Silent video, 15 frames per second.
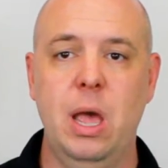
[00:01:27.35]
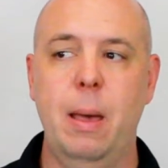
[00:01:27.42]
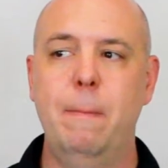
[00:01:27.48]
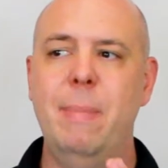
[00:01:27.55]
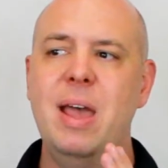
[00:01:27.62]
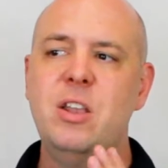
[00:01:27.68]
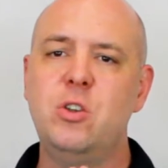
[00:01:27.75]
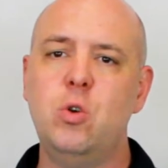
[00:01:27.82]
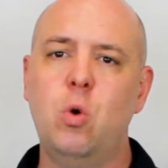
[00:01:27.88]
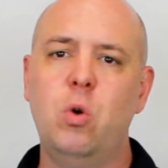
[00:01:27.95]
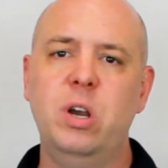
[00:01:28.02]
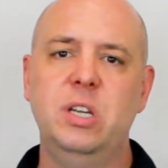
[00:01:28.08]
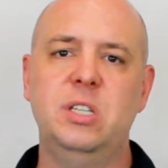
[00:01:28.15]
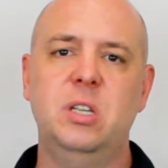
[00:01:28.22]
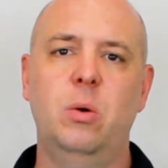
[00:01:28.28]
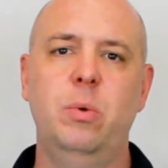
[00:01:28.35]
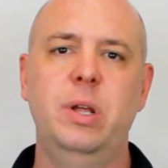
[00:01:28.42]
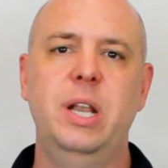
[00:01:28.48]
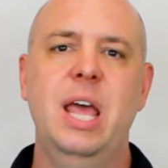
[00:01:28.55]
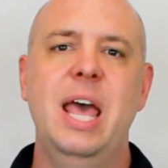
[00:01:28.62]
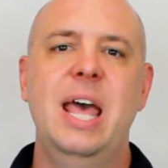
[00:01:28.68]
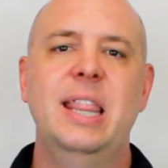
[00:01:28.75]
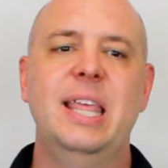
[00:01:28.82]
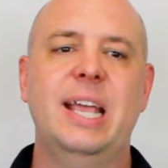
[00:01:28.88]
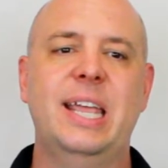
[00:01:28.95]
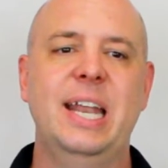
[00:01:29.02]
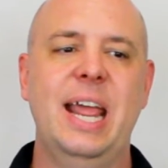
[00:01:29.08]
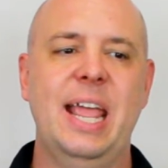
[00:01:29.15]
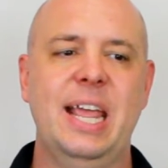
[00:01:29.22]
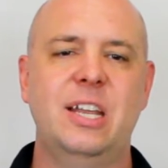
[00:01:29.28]
A mentor is someone that
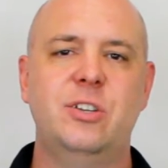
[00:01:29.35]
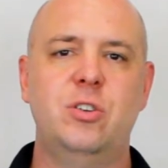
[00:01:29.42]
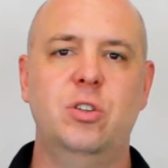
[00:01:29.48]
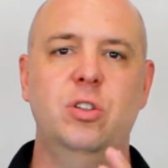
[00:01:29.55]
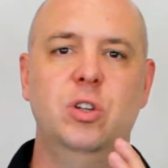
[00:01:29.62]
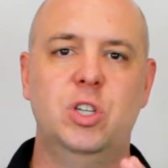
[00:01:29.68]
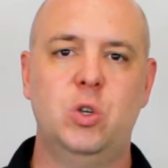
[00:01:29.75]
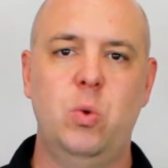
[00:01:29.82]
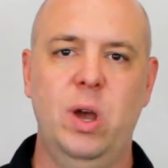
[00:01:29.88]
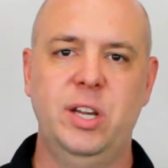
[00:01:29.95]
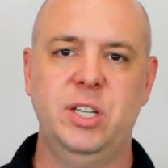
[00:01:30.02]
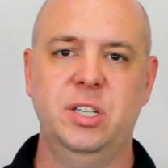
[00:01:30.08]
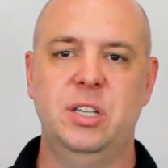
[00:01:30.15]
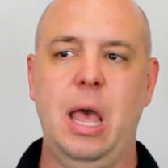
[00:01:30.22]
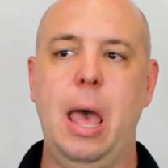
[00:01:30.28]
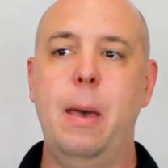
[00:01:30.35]
can answer those questions.